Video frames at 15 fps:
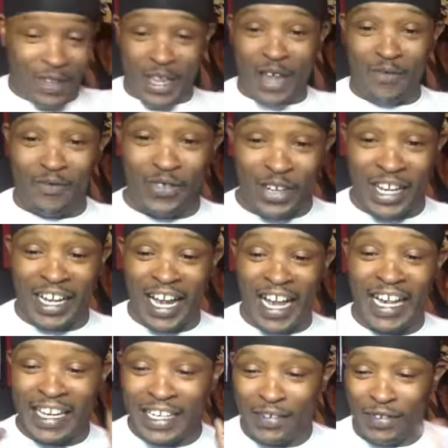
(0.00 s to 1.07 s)
I feel like I
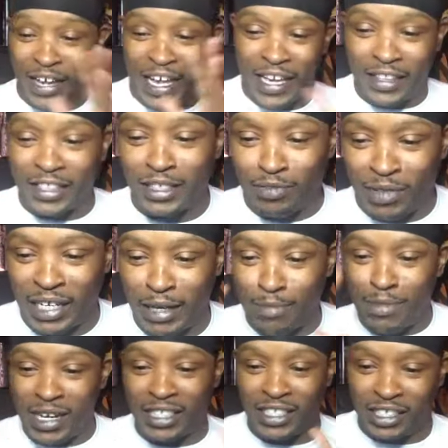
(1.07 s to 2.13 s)
ain't never had this many
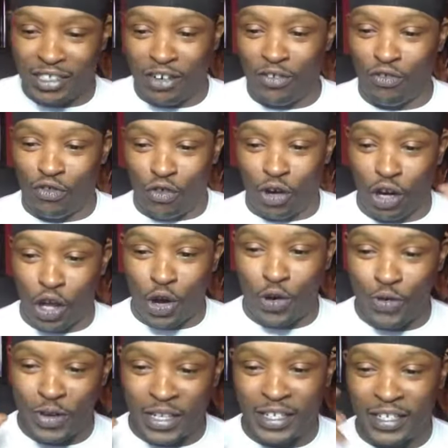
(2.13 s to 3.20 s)
buttons
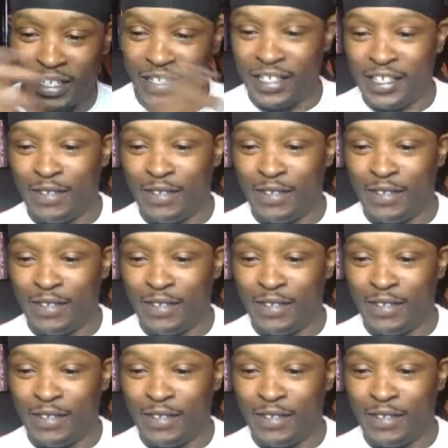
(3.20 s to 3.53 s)
glow and